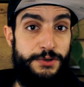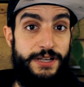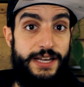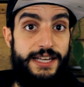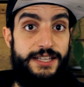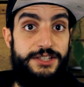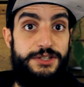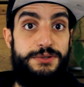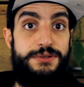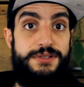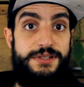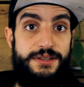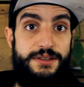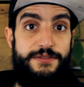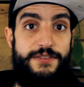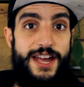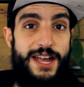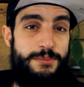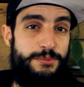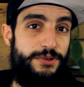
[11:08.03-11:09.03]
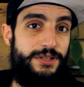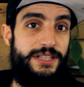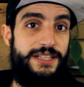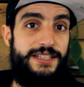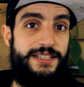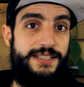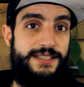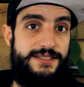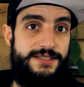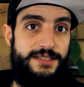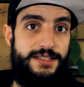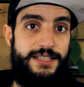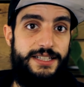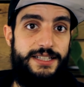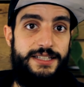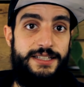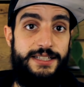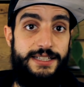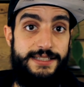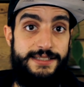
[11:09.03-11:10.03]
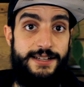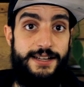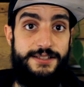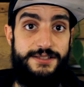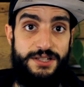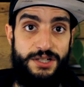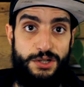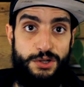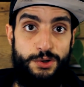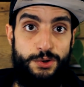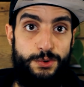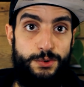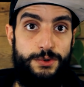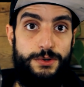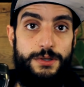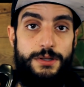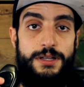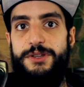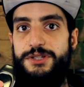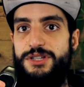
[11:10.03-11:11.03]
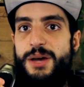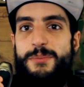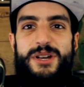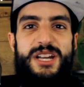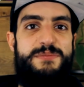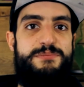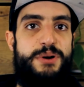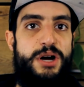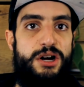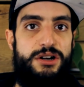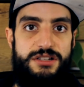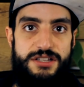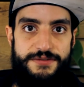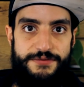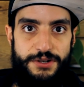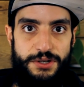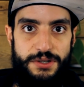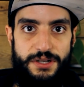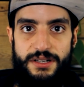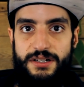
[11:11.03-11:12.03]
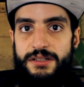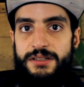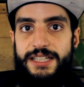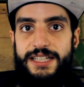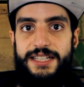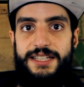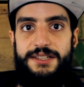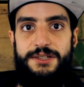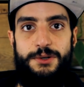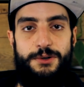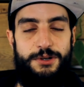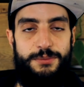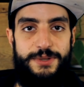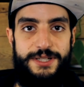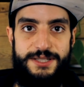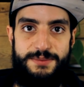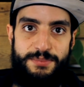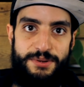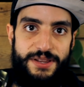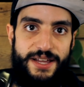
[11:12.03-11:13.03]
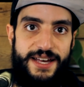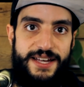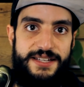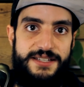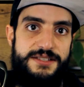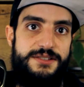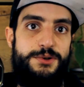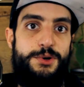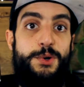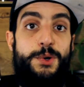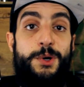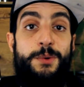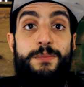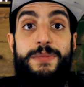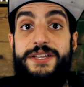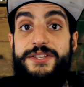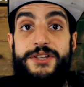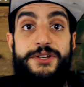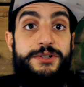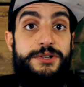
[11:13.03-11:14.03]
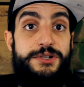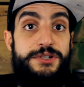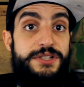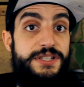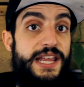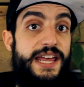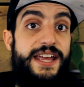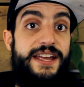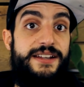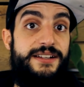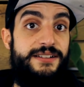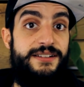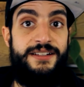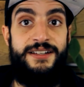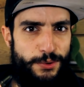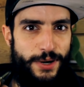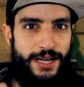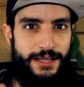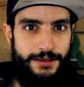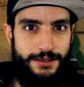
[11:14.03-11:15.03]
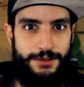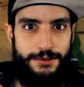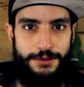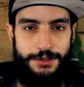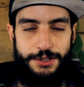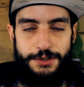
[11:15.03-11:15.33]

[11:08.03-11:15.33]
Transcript: can get used to the vape really easily. It's nice and cool. There's not many parts for you to clean or misplace or misunderstand. Great little